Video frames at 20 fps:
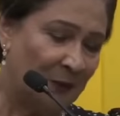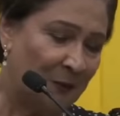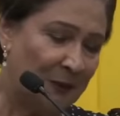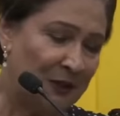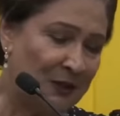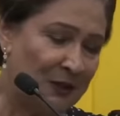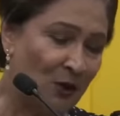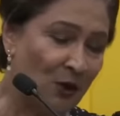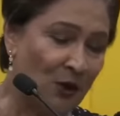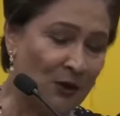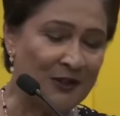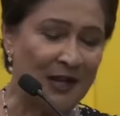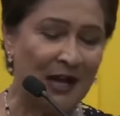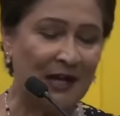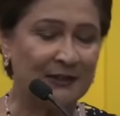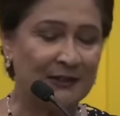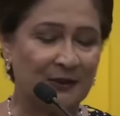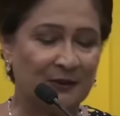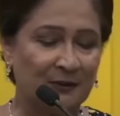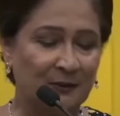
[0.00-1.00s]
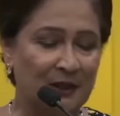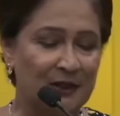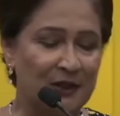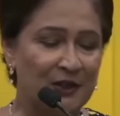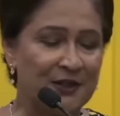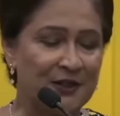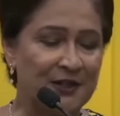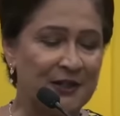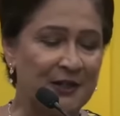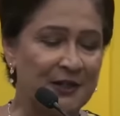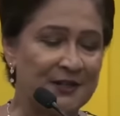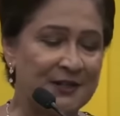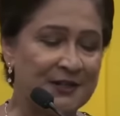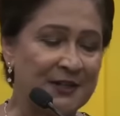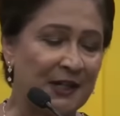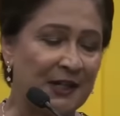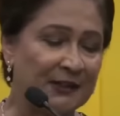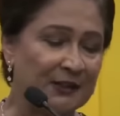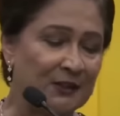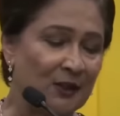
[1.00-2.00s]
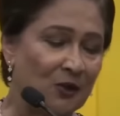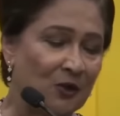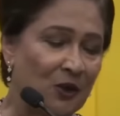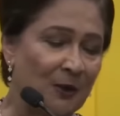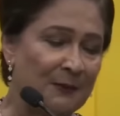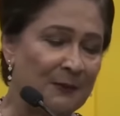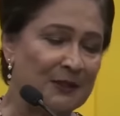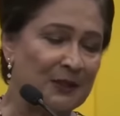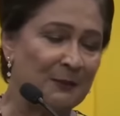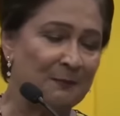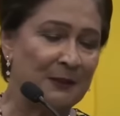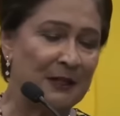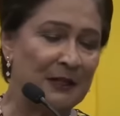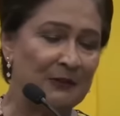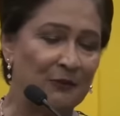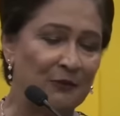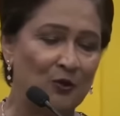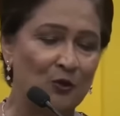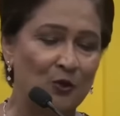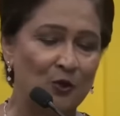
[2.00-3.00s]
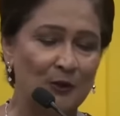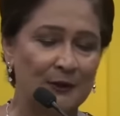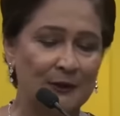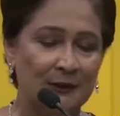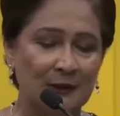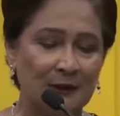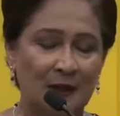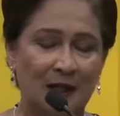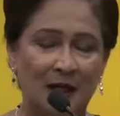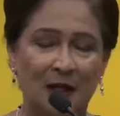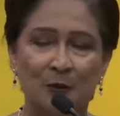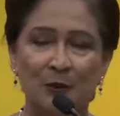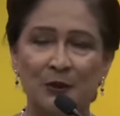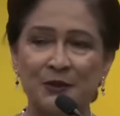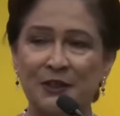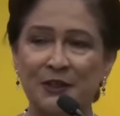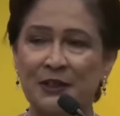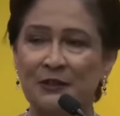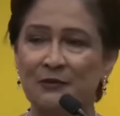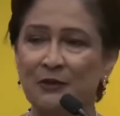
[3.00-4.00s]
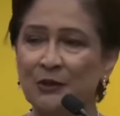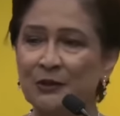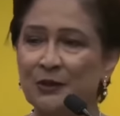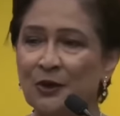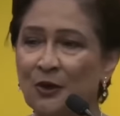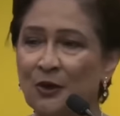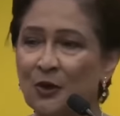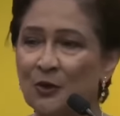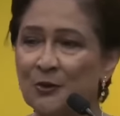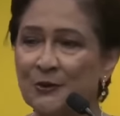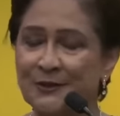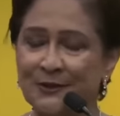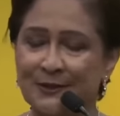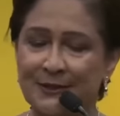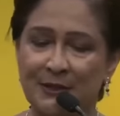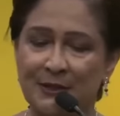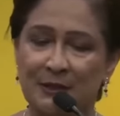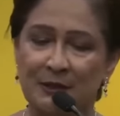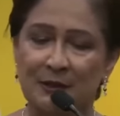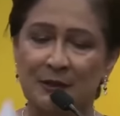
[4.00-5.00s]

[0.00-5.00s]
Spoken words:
We know that when you see the start now coming to pave road and want to give out hogs,